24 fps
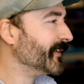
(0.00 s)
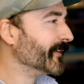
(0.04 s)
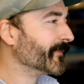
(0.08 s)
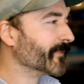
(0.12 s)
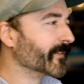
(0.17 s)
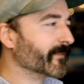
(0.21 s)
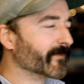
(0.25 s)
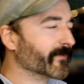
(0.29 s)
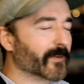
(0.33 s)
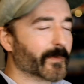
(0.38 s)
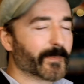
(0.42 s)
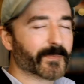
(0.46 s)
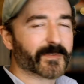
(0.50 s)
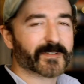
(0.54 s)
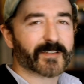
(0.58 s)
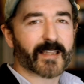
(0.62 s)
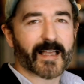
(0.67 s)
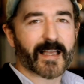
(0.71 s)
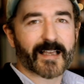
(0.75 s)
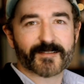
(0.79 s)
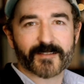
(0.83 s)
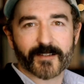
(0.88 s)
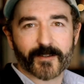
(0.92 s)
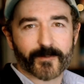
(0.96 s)
from
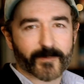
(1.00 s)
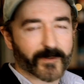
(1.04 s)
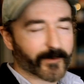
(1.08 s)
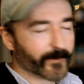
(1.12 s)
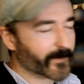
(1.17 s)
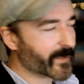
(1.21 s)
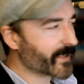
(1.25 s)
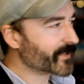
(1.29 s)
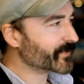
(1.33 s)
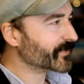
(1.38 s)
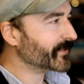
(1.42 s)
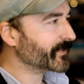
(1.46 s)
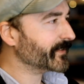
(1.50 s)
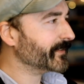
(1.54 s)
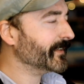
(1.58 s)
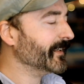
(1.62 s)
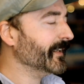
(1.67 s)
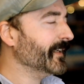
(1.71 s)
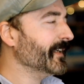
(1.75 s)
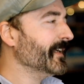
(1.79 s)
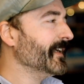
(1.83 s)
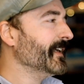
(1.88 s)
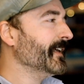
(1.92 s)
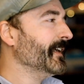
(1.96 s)
classic regression,
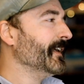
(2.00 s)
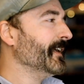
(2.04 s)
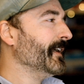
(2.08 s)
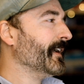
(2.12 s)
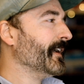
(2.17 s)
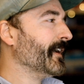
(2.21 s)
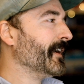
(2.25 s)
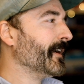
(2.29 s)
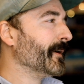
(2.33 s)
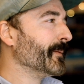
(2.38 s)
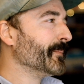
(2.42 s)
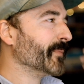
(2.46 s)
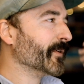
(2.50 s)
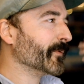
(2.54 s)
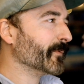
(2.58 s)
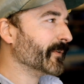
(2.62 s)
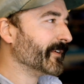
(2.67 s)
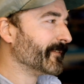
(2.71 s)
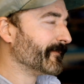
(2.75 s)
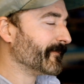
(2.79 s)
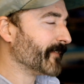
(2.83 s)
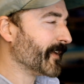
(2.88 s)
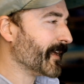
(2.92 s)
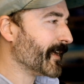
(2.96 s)
but with
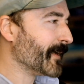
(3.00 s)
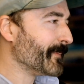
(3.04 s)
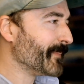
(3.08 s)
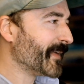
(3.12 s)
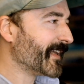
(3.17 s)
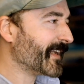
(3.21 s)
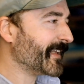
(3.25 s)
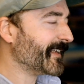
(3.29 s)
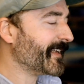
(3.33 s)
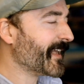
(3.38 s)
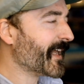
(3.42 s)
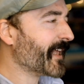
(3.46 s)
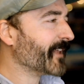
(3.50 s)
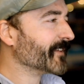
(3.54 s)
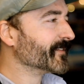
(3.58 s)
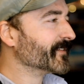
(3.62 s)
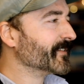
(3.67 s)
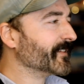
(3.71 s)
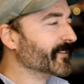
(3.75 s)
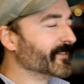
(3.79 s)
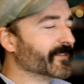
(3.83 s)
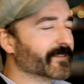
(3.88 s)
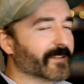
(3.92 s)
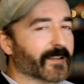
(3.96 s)

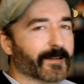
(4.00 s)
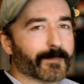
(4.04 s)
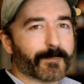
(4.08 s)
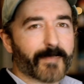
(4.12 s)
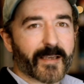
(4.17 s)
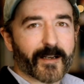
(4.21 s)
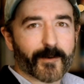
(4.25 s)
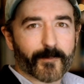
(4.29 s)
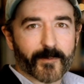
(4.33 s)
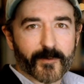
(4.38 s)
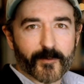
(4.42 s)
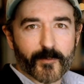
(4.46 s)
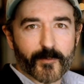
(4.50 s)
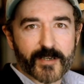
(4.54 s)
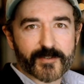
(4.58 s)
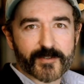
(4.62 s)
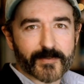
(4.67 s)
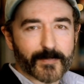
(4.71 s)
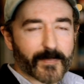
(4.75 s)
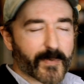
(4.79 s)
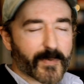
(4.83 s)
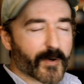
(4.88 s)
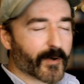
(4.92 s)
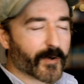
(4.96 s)
meta-analysis and meta-regression
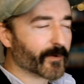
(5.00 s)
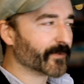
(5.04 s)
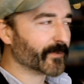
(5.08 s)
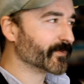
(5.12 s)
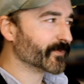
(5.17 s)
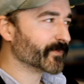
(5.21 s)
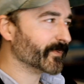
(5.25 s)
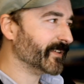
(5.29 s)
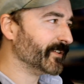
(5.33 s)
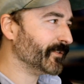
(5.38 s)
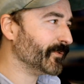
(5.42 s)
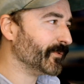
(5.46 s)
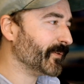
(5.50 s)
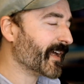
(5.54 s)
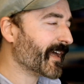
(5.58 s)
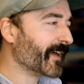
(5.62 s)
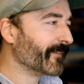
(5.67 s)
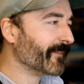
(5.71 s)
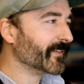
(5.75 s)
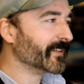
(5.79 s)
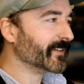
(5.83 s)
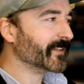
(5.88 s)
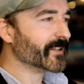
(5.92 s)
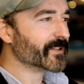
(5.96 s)
models, we do have
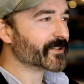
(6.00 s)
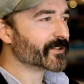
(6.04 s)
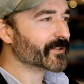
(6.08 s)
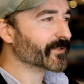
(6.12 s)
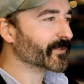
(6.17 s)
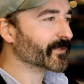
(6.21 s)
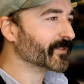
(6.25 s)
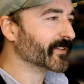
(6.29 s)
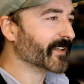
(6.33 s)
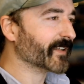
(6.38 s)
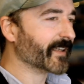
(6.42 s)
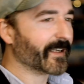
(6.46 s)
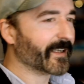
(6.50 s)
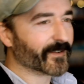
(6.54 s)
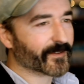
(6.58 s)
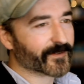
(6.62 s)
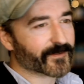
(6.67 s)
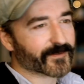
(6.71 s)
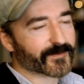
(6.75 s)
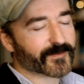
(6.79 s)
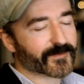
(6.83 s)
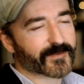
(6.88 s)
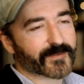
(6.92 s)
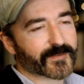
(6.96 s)
additional
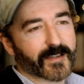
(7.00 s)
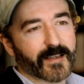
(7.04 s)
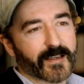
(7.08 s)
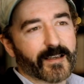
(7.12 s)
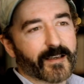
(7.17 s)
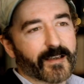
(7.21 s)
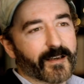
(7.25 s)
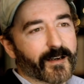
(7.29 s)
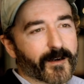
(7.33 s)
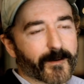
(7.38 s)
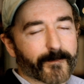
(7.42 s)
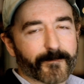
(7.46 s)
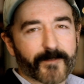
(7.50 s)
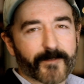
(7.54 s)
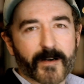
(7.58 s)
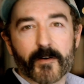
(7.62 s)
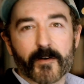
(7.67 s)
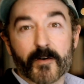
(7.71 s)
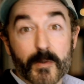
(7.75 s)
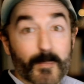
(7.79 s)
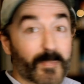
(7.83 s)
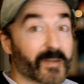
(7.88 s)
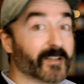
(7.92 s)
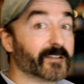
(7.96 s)
layers of
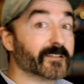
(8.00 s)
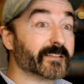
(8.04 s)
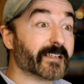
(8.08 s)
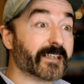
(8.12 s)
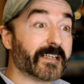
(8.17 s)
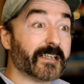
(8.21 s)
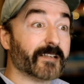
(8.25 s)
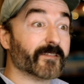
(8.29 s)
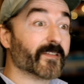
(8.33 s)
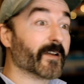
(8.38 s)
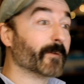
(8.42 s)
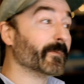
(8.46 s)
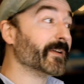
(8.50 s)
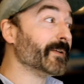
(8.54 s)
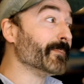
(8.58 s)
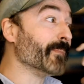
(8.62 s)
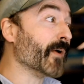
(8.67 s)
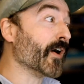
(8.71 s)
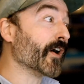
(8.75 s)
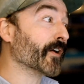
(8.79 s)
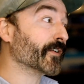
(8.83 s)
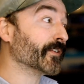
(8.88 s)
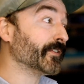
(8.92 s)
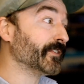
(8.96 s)
variability that we
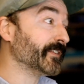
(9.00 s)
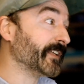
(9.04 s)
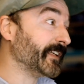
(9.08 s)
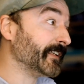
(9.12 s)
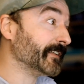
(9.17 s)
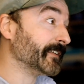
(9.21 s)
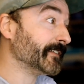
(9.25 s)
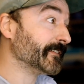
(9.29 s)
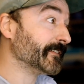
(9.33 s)
model in.